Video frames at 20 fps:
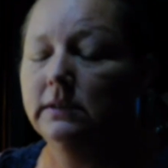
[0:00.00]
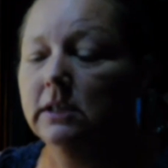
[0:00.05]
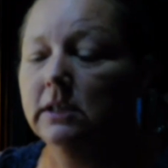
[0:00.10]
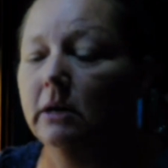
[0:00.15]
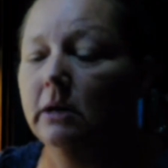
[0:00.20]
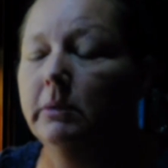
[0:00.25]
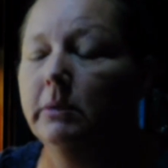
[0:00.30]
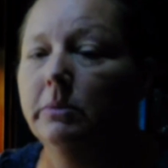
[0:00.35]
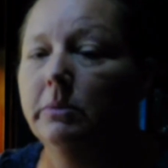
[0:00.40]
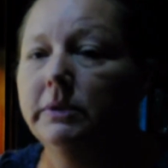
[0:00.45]

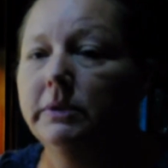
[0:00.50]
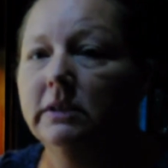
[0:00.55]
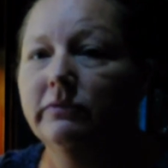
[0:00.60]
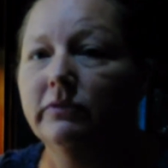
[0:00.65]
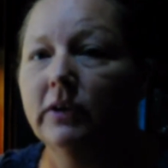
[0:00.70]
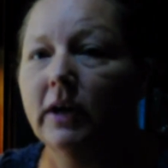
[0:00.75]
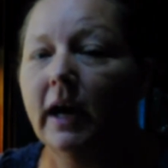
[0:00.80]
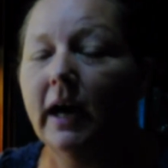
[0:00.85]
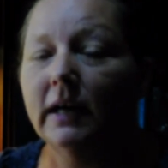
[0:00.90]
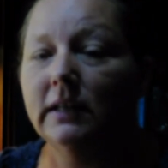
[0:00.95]
come up with
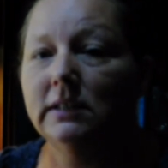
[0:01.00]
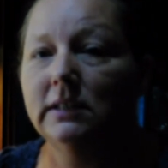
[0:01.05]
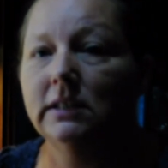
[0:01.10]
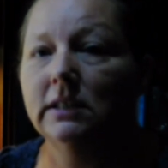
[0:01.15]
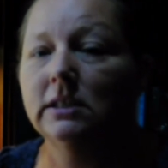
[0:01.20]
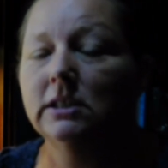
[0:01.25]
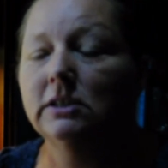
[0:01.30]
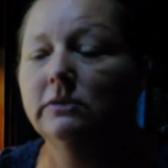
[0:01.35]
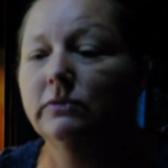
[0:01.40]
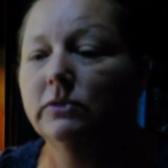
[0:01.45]
different
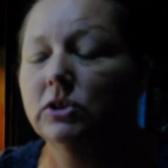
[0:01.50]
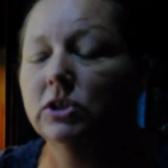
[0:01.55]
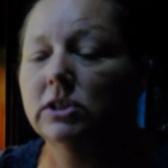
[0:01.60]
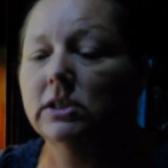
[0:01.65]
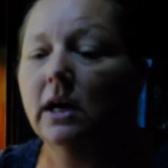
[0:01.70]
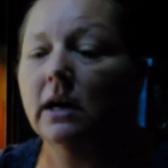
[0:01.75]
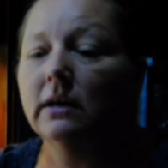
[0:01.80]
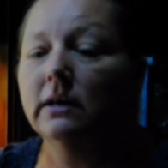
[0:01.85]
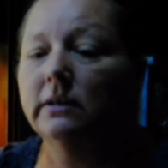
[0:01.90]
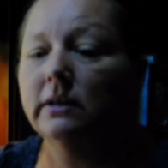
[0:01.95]
ideas for
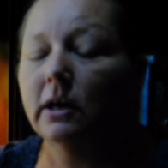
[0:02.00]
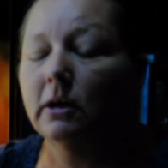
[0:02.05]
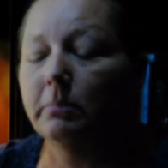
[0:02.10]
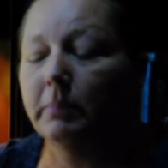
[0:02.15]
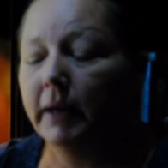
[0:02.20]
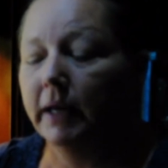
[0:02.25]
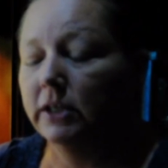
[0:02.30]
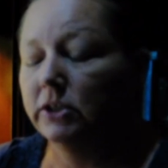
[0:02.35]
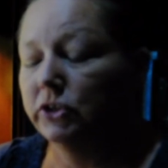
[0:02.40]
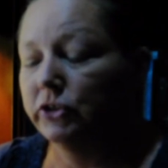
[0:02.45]
stocking our
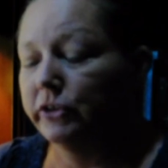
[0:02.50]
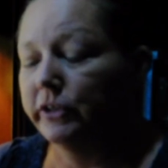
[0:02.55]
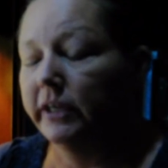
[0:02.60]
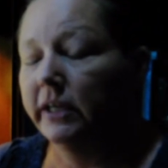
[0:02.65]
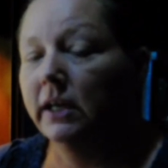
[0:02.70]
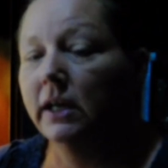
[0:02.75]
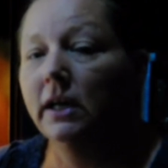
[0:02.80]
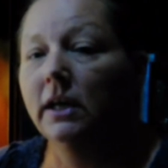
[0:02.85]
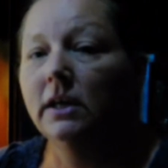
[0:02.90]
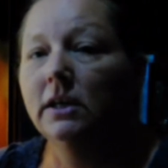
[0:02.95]
pantry.
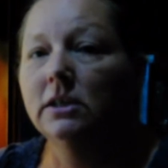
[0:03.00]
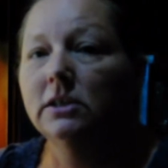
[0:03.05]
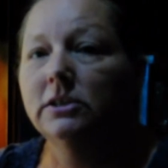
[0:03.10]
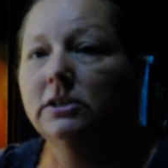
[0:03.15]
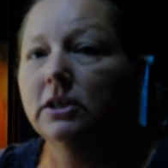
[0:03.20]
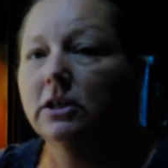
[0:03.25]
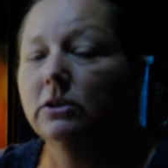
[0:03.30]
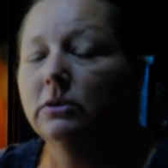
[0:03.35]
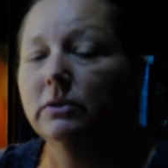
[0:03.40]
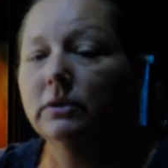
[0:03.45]

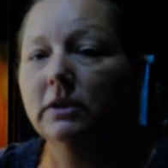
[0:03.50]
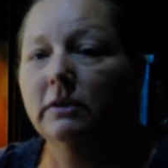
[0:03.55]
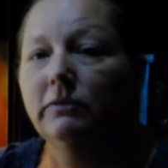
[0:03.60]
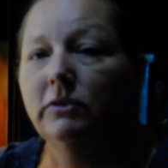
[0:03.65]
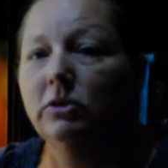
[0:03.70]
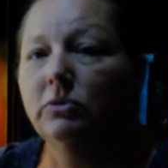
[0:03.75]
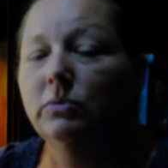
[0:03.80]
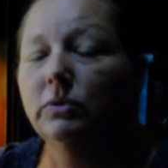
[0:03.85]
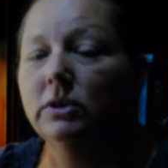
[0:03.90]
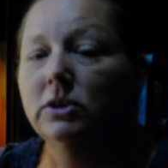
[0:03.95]
So if
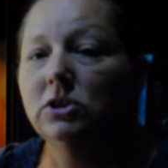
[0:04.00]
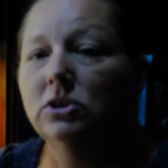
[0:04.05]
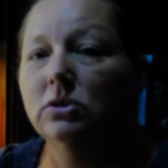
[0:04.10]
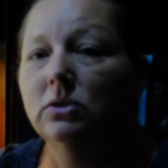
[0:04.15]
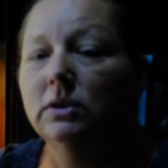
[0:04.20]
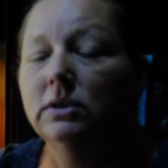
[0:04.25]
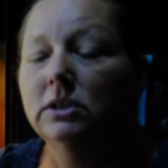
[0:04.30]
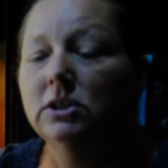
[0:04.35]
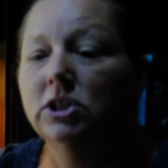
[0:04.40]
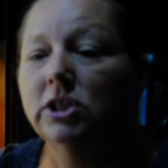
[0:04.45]
you want to
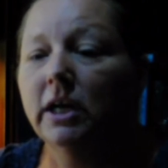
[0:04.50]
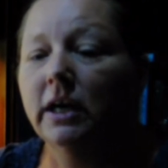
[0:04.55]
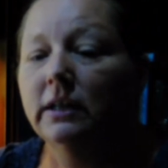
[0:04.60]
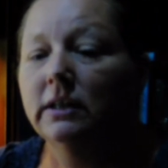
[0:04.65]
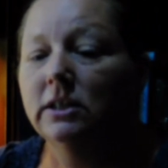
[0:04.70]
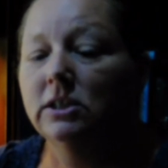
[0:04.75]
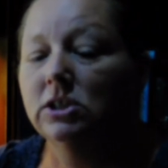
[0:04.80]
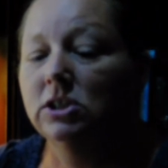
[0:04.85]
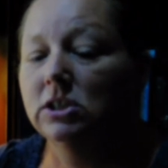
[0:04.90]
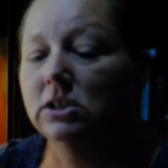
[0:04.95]
join the
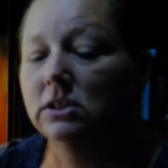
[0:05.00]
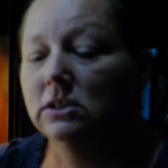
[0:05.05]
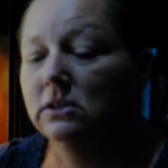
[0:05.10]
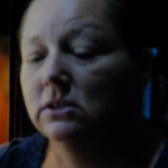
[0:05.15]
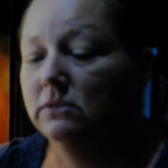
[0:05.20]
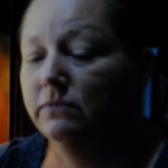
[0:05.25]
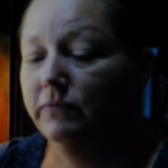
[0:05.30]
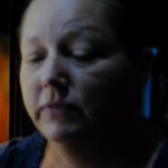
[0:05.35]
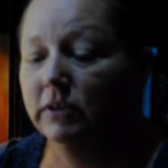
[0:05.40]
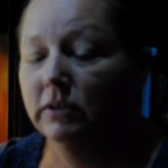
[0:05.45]
challenge,
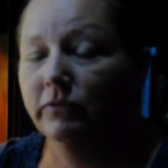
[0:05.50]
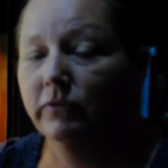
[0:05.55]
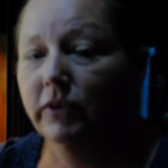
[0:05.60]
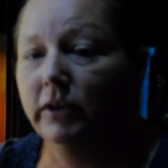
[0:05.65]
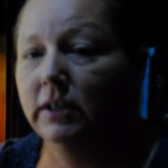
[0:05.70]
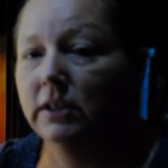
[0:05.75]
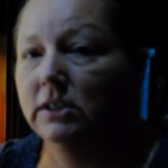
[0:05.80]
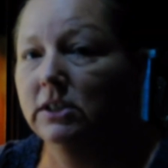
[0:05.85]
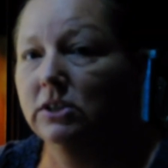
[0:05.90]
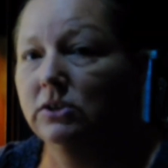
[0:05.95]
feel
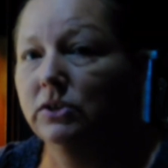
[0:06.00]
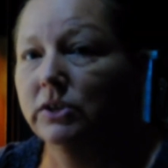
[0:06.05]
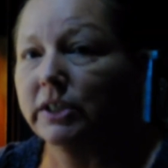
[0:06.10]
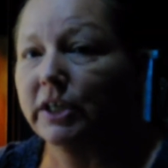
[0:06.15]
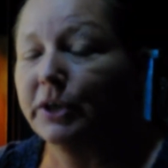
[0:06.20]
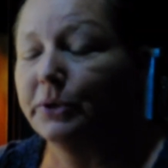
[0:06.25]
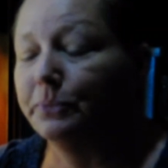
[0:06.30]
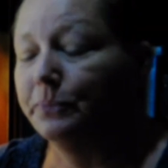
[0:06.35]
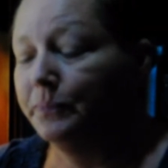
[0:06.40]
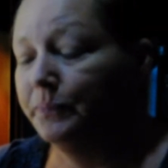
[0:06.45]
free to do
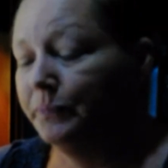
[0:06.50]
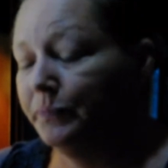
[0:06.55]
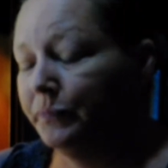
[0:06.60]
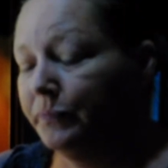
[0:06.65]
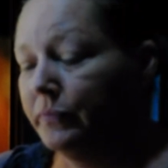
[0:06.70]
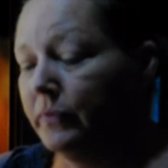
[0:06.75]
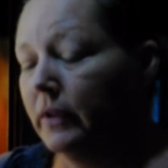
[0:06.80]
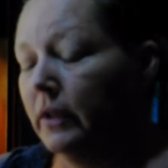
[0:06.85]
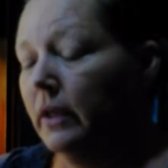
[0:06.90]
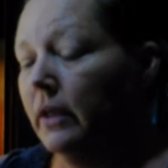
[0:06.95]
so.
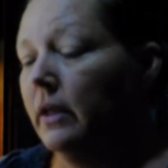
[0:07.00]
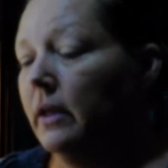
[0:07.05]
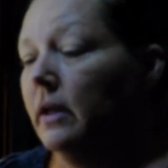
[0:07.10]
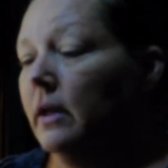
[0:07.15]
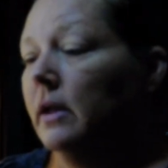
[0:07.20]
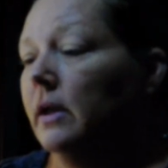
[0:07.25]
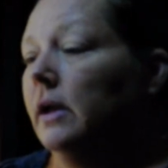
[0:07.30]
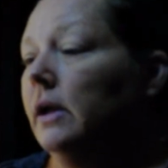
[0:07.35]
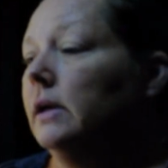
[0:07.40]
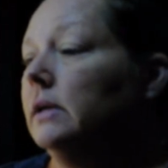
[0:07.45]

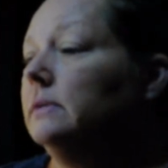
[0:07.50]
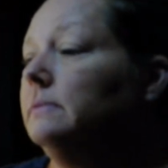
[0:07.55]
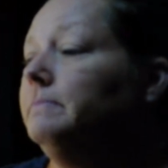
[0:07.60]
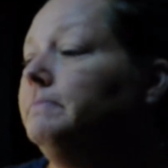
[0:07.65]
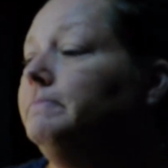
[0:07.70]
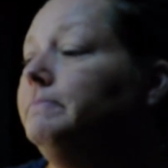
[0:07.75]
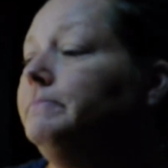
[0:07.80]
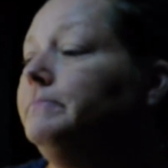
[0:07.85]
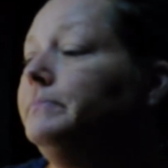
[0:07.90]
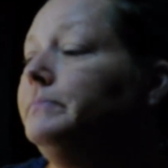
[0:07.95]

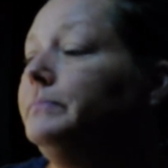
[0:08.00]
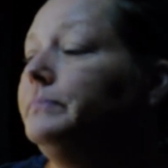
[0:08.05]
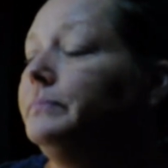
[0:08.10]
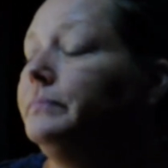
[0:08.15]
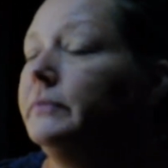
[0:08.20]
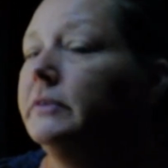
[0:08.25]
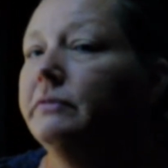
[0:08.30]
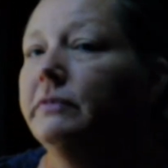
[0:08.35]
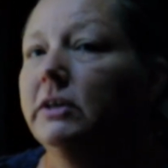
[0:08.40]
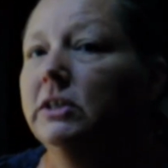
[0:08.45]

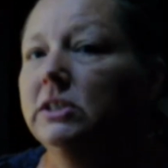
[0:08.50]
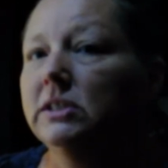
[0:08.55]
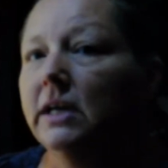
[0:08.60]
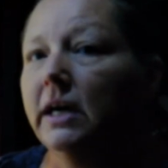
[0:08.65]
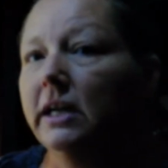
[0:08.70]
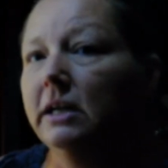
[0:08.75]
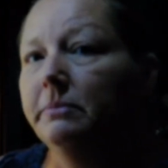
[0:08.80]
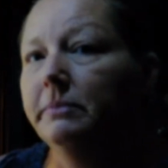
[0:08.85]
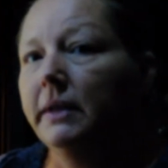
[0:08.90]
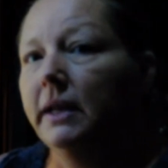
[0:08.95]
The first
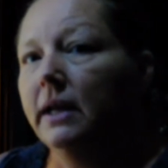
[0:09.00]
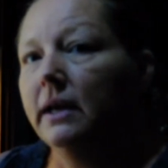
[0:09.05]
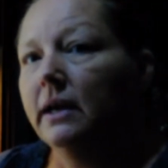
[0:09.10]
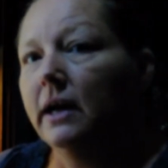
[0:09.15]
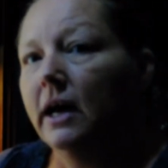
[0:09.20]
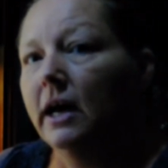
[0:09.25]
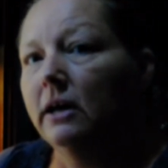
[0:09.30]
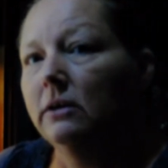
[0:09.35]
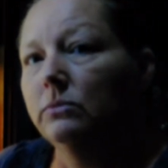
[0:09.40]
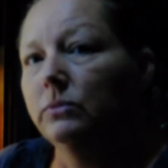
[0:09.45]
item that I
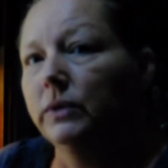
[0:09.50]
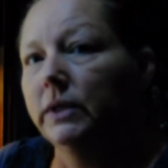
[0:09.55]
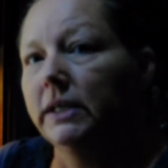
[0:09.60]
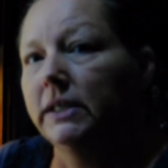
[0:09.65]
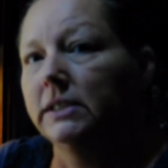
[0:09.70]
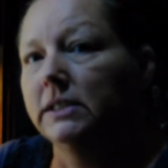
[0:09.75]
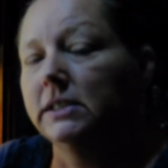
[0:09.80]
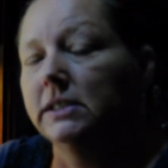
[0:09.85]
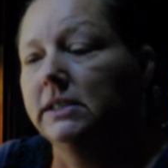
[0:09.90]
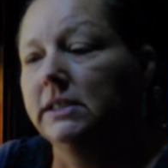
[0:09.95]
got
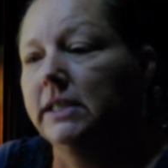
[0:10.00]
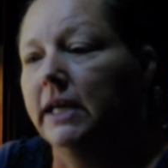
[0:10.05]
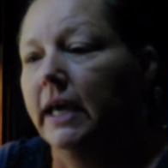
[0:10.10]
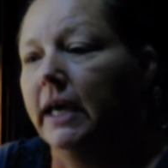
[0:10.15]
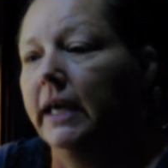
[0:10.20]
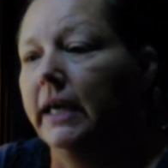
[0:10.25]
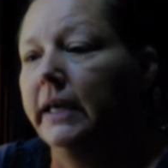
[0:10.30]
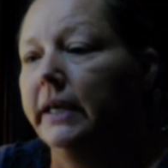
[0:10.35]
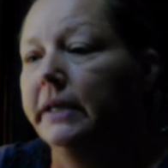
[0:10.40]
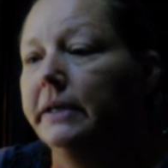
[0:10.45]
was
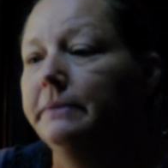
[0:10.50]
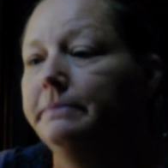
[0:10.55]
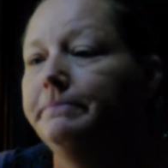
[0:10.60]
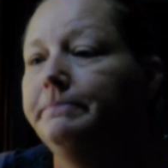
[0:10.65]
Tang.